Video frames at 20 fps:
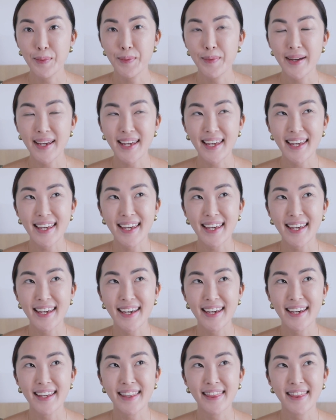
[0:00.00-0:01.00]

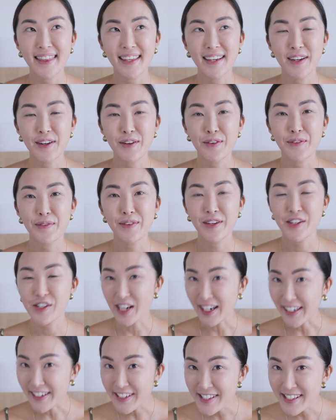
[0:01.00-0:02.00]
with
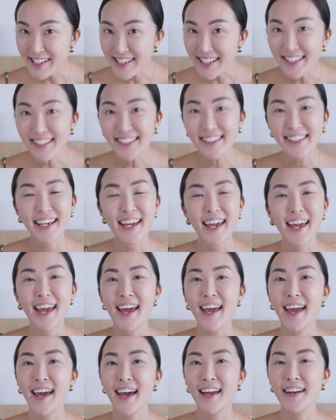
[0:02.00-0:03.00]
rejection
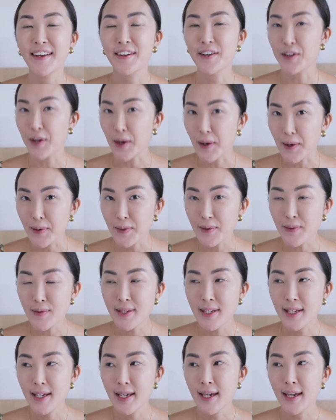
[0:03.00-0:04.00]
and your
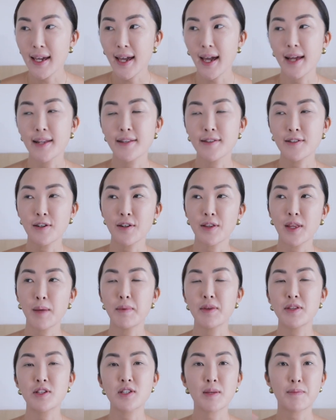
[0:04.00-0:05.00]
no's and turn
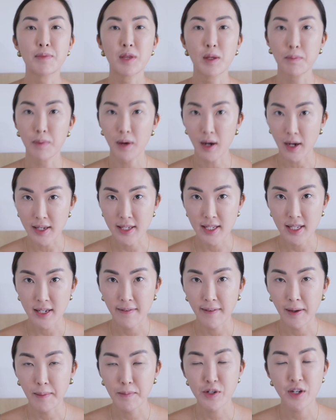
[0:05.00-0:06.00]
them into something
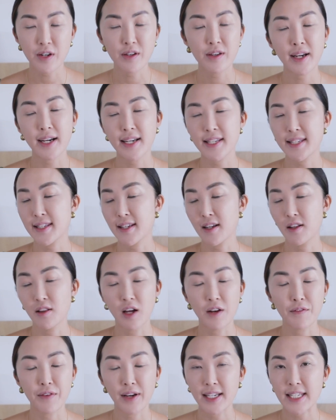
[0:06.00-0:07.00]
positive. And I'm sure you guys, a
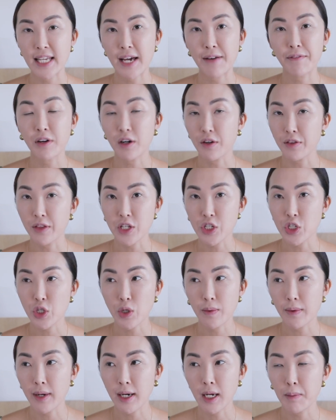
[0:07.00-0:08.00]
lot of you guys have heard this
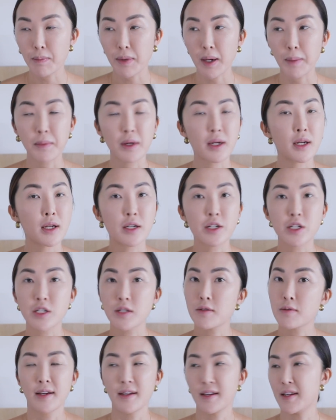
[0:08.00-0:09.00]
already, but I'm gonna
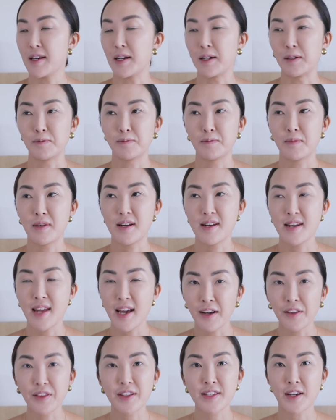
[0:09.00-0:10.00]
just, you know,
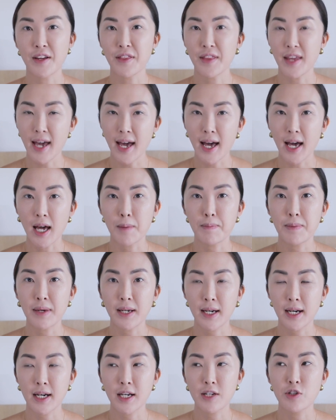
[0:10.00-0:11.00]
nail this on the head,
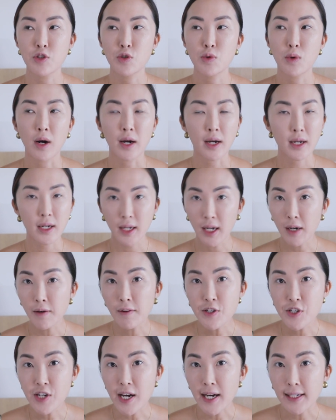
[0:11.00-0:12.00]
because you are gonna get
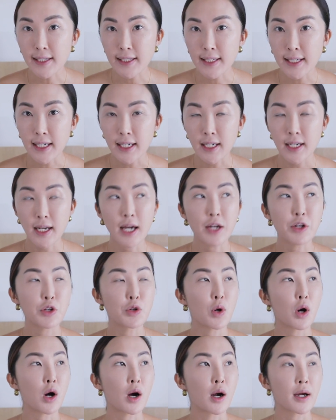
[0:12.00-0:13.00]
rejected and
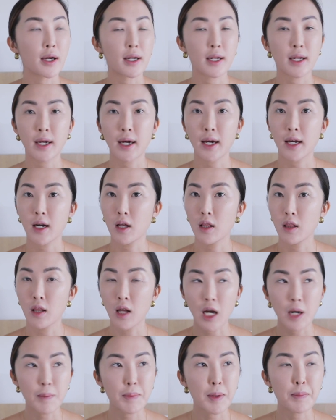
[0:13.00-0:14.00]
you are gonna get a
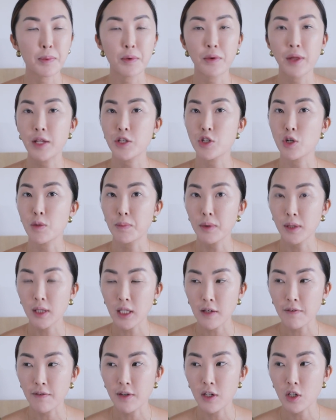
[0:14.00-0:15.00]
lot of people that don't
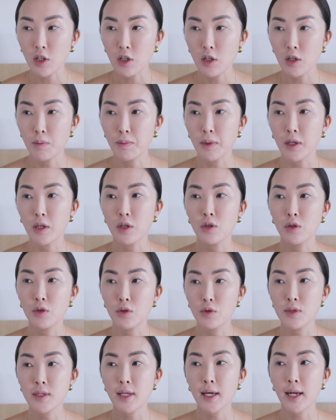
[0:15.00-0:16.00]
believe in you, but
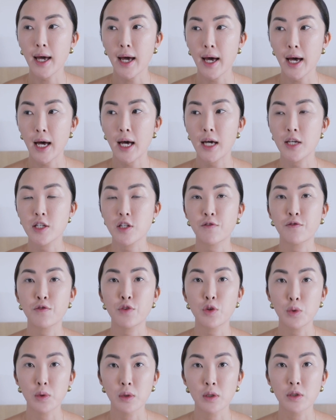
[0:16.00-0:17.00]
use that as a
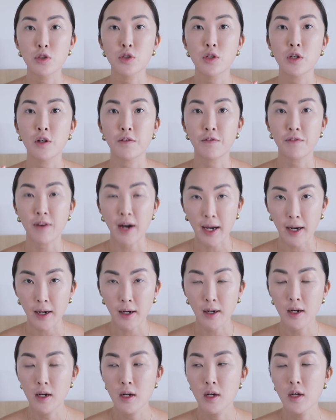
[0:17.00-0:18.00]
fuel to your
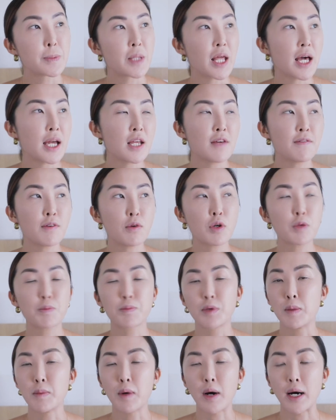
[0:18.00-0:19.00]
fire. And even with
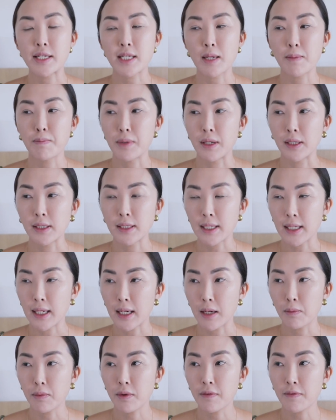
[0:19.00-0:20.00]
Boomo, as I'm building
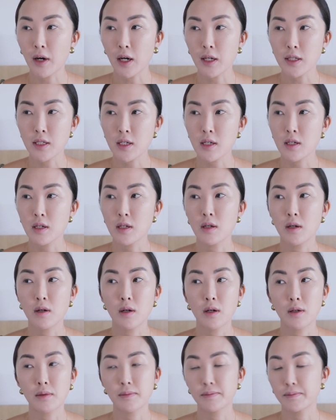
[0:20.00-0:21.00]
it, we've gotten
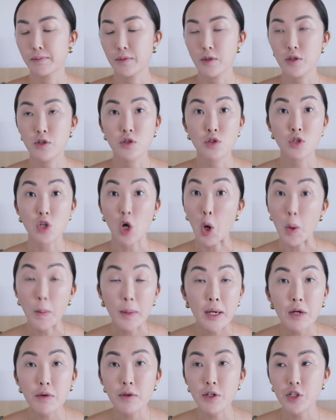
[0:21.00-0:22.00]
so
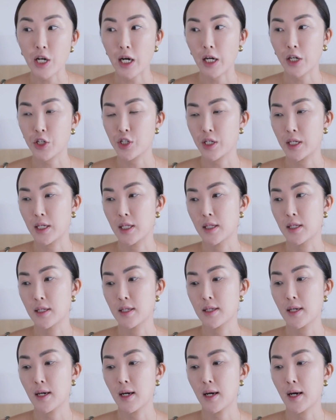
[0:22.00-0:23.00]
many
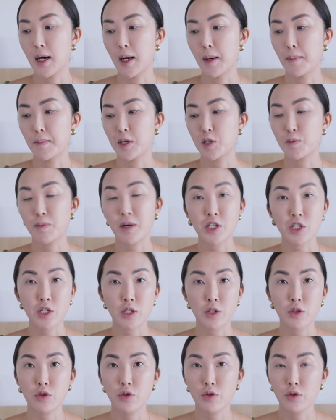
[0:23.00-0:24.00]
rejections,
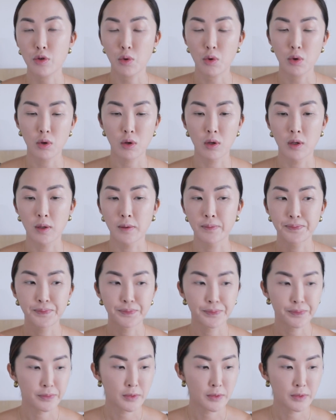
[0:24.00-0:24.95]
especially through the whole